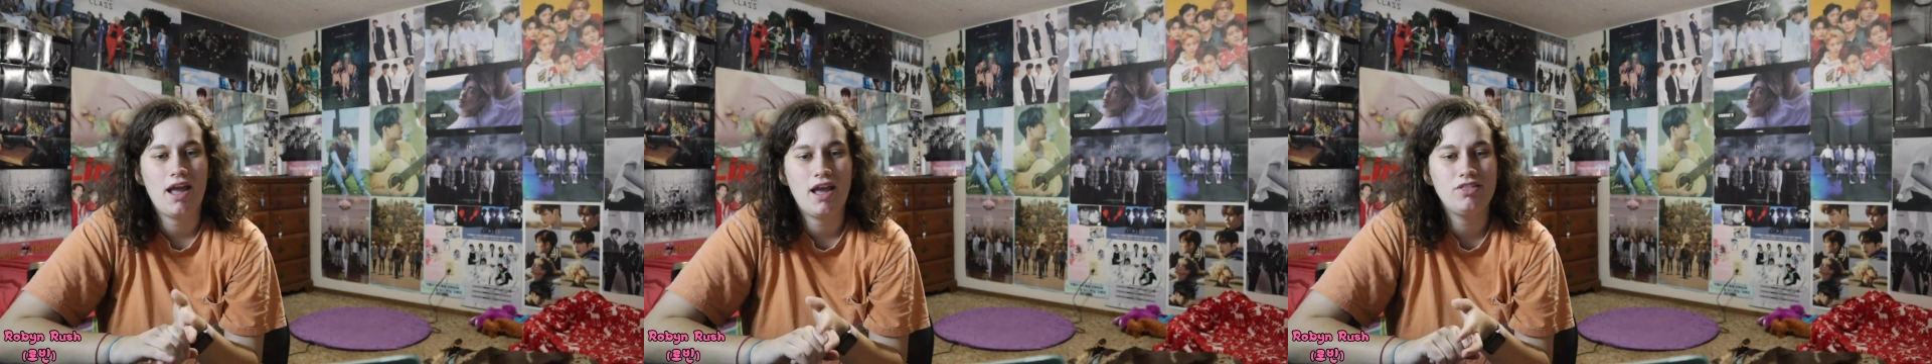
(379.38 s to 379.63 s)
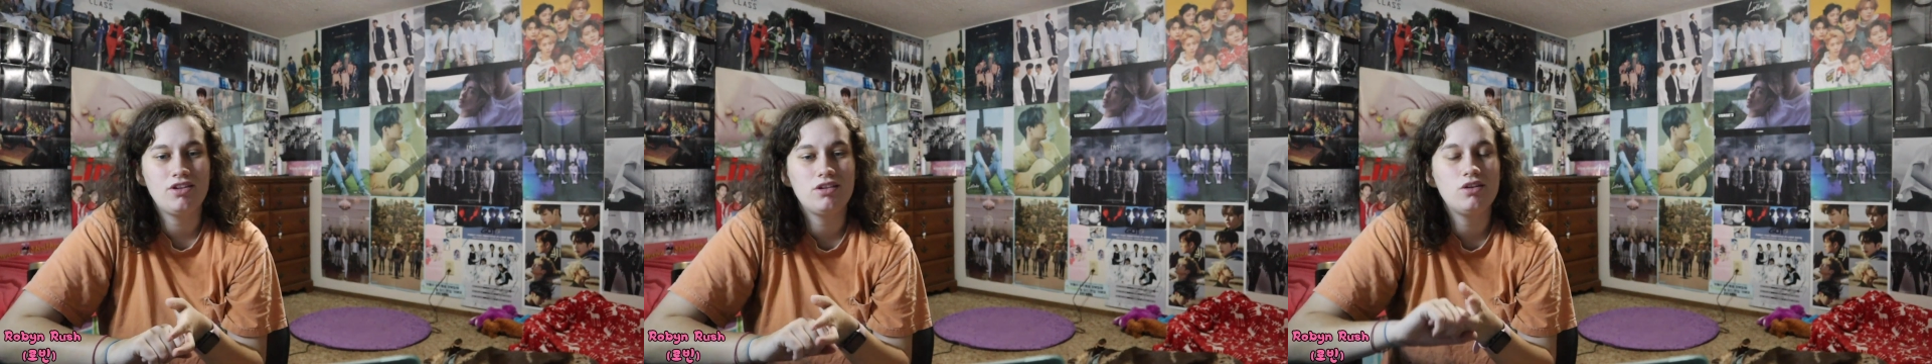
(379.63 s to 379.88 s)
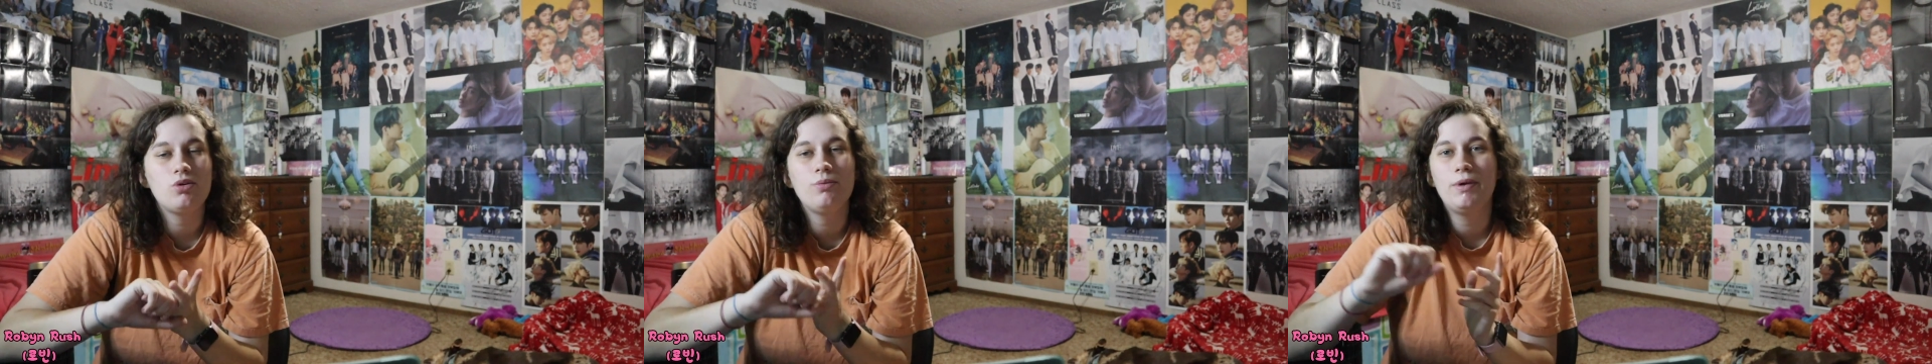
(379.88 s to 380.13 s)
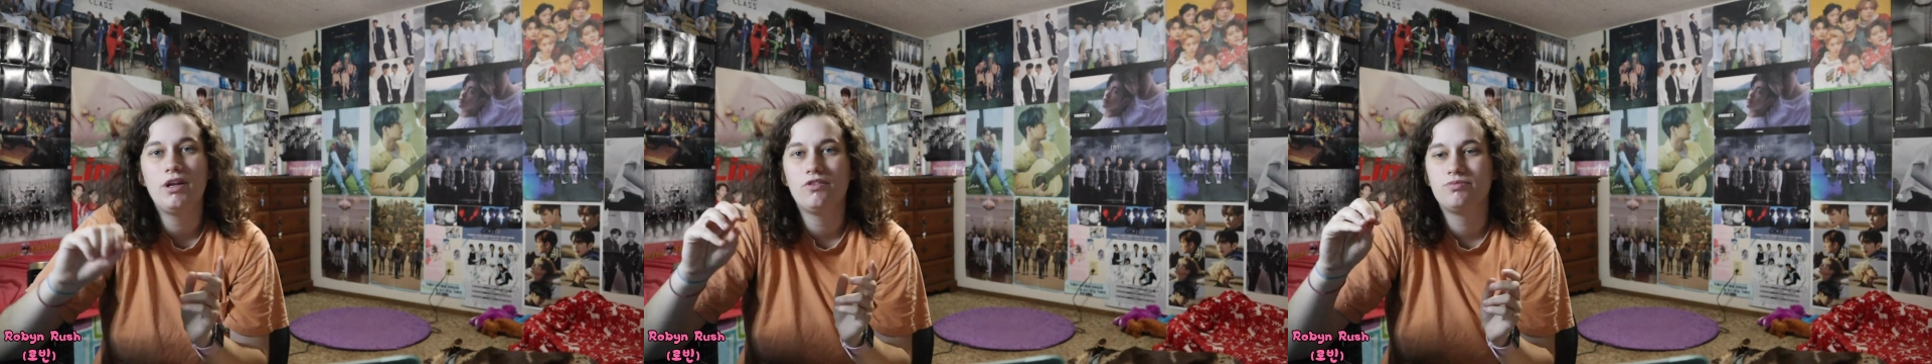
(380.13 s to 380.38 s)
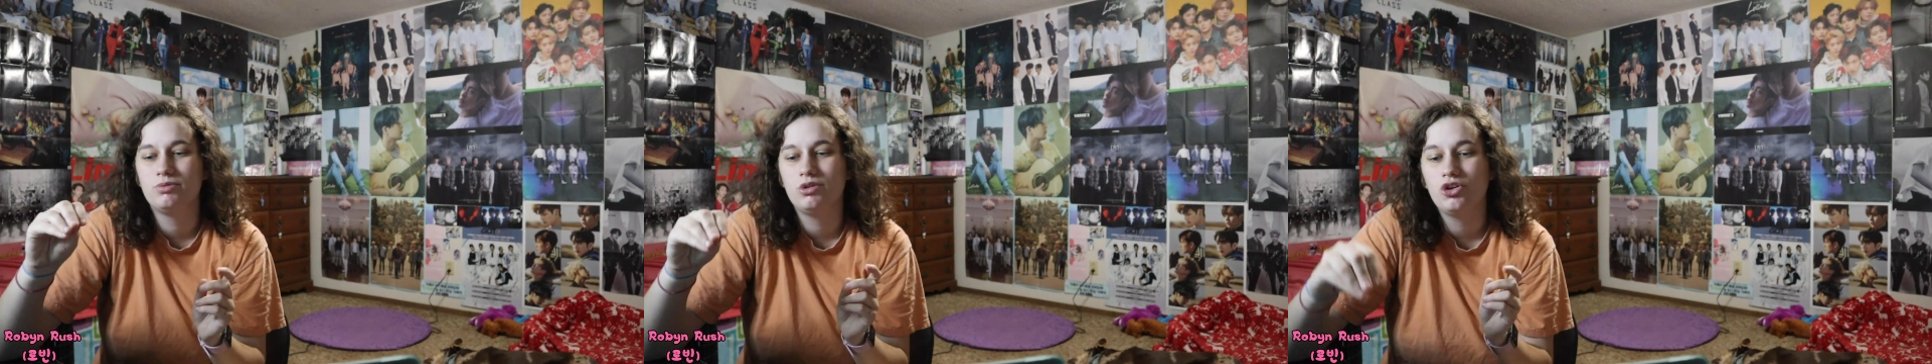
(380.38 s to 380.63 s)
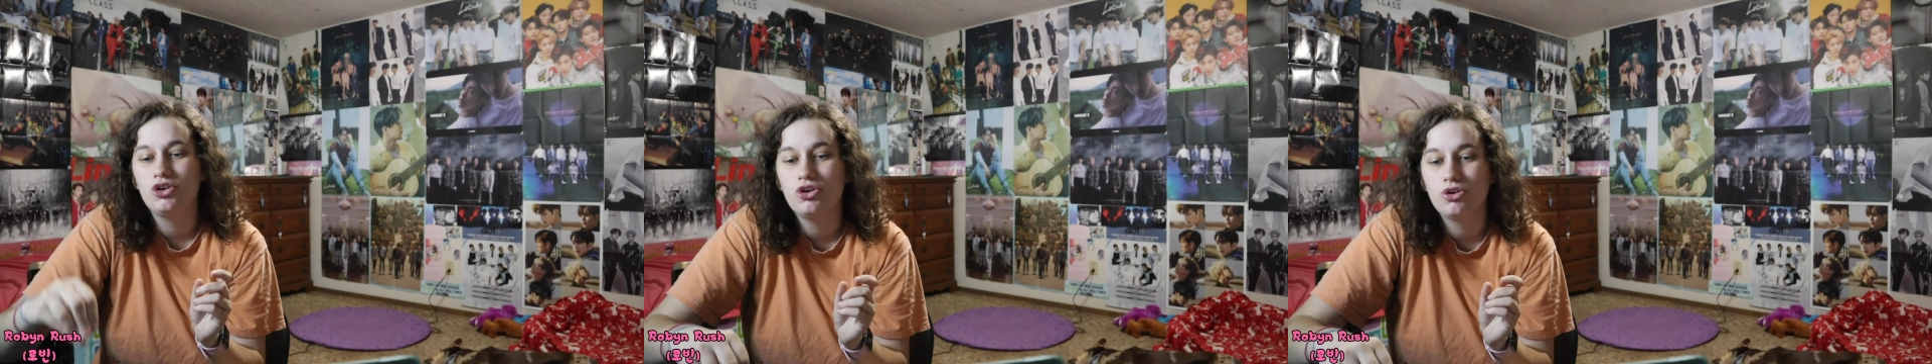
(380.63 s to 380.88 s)
and the little bit of
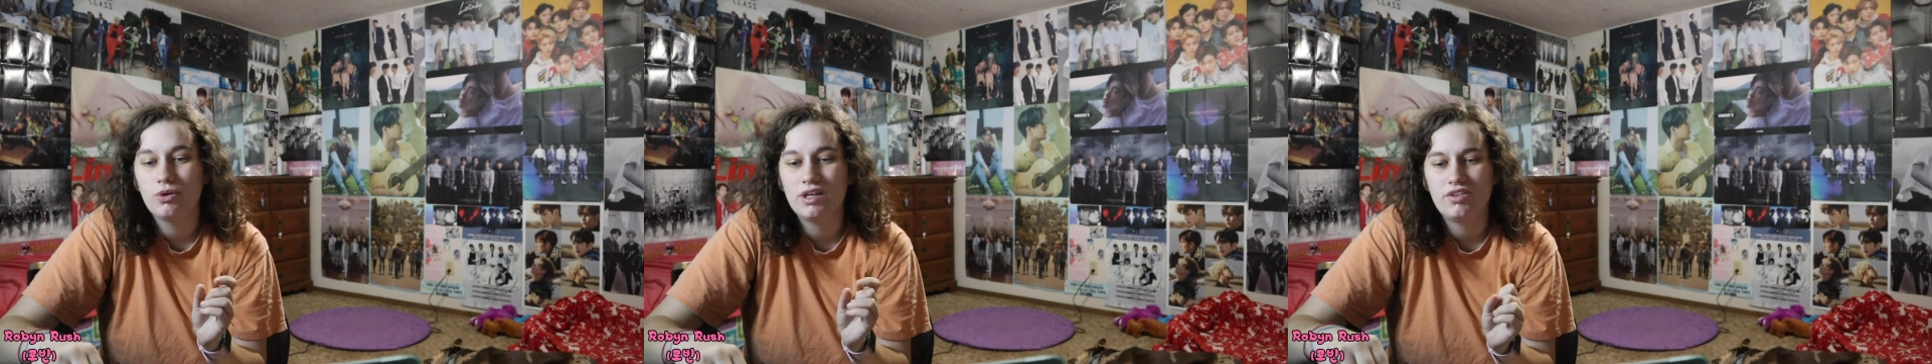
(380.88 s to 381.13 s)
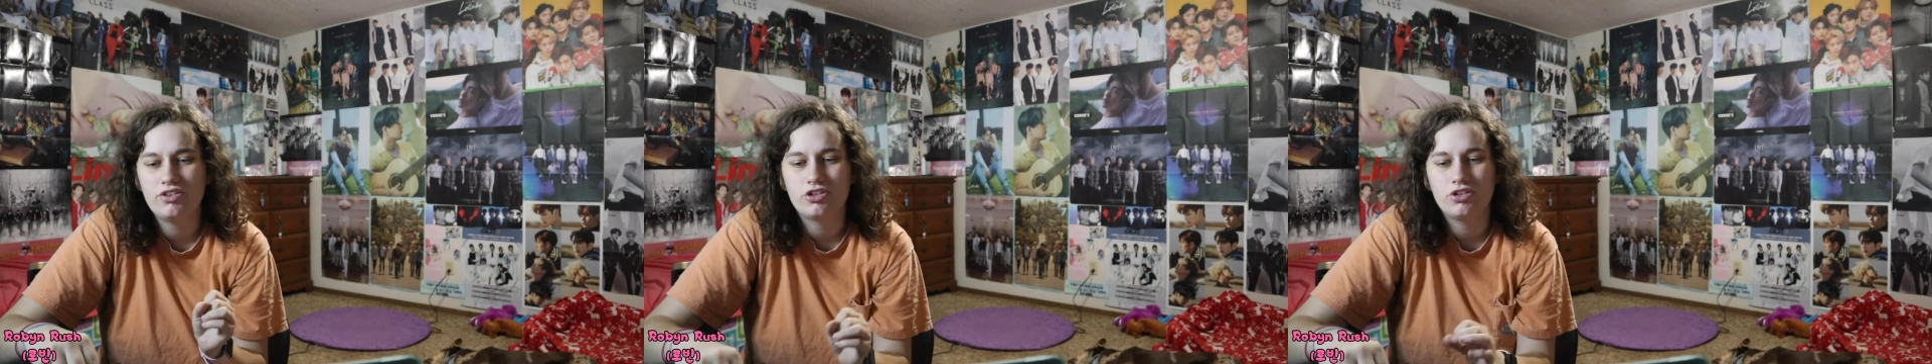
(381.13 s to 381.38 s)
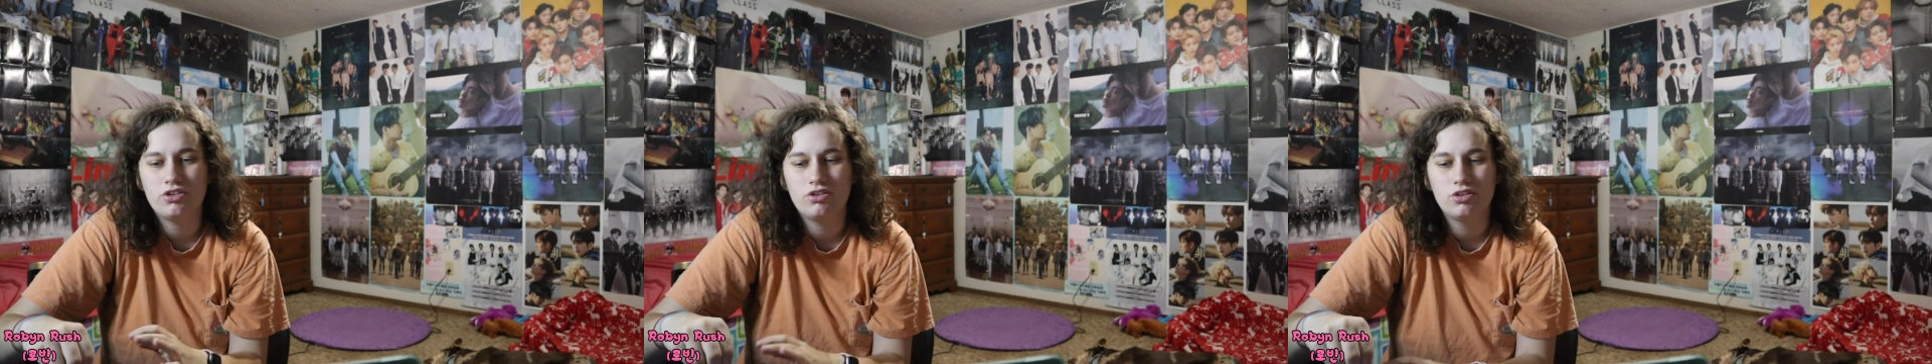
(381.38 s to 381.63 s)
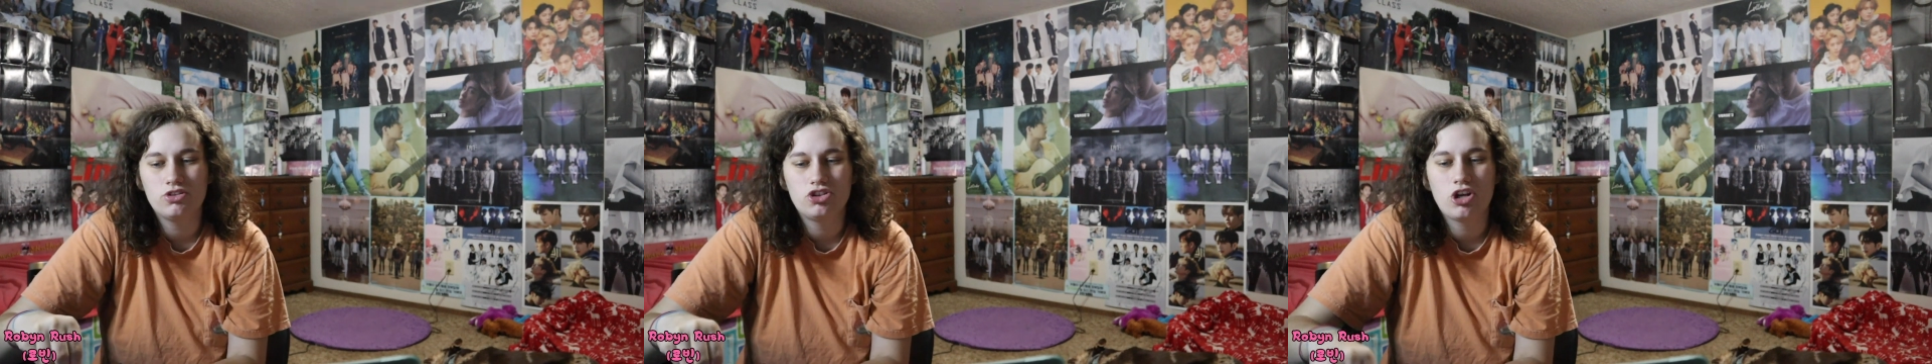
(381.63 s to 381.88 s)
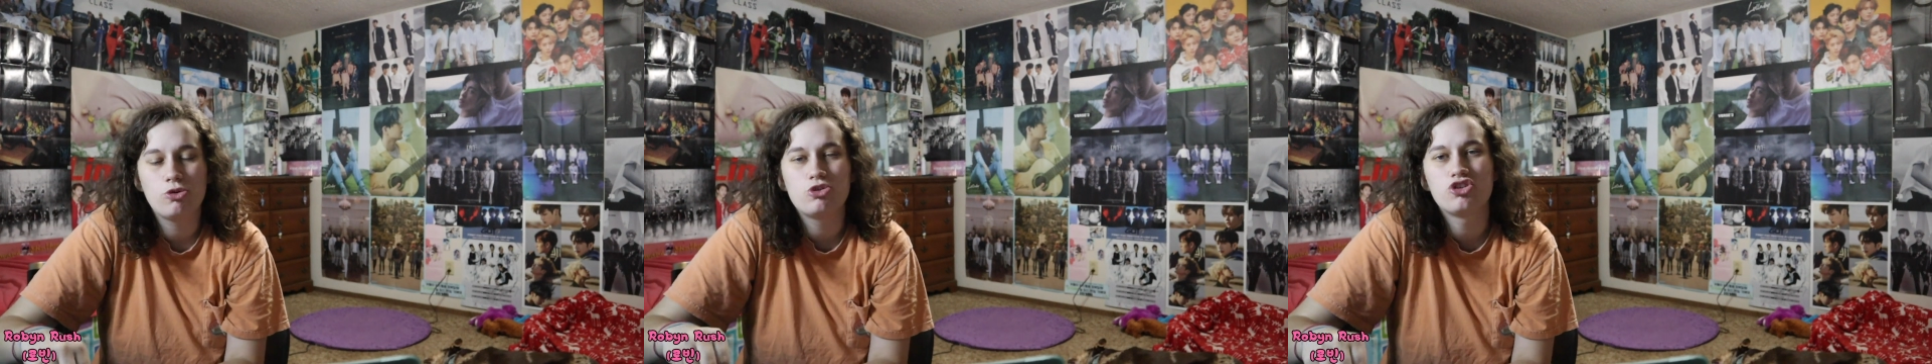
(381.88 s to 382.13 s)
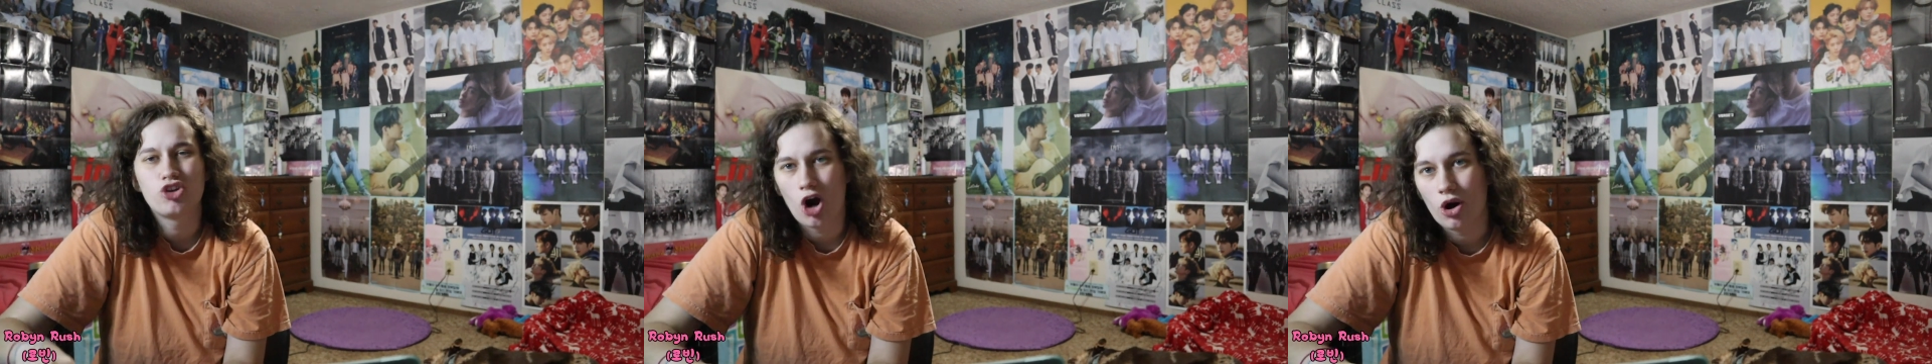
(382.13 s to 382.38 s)
blue is to show
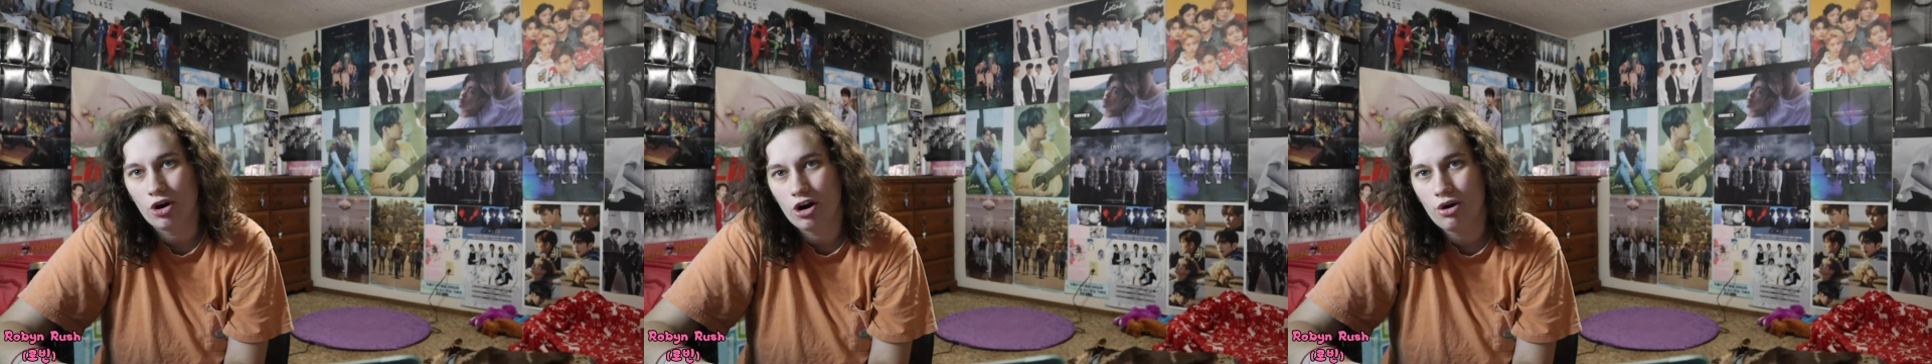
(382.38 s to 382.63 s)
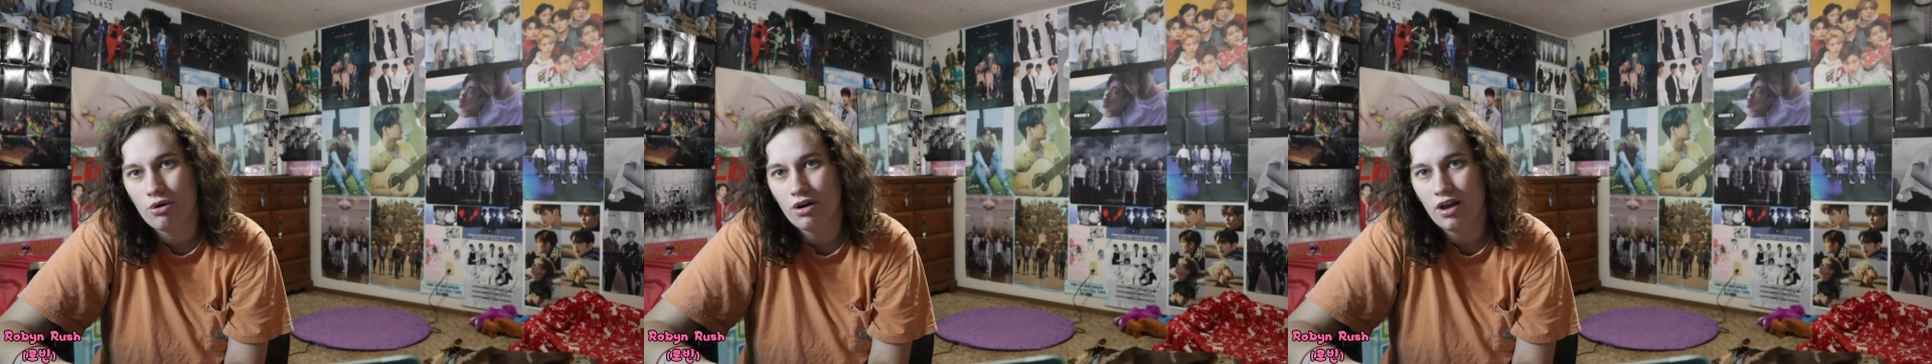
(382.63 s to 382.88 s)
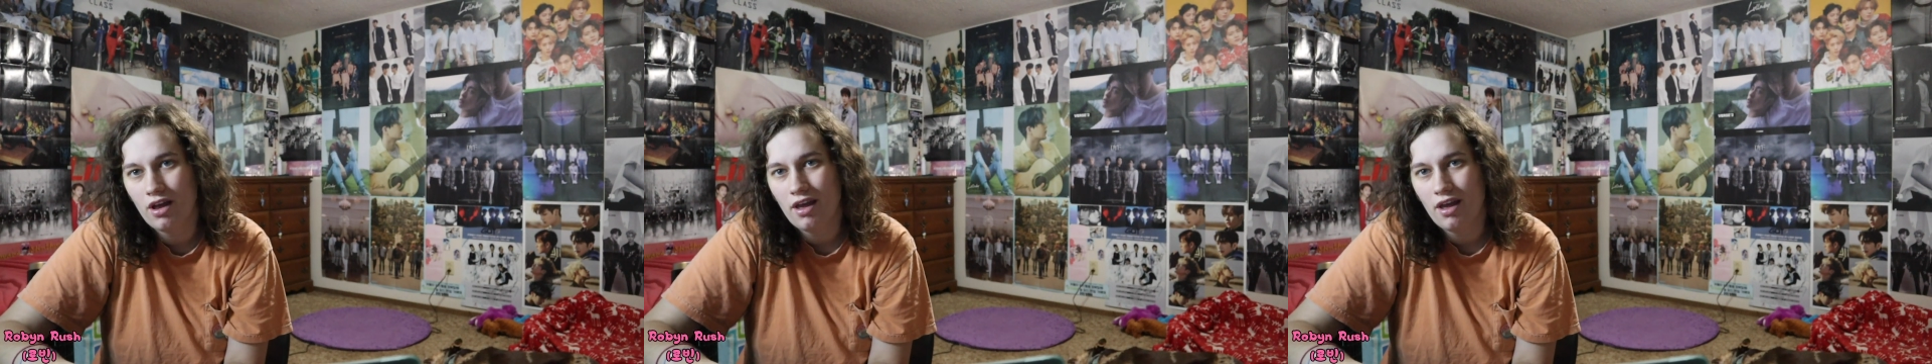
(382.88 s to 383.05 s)
sorrow.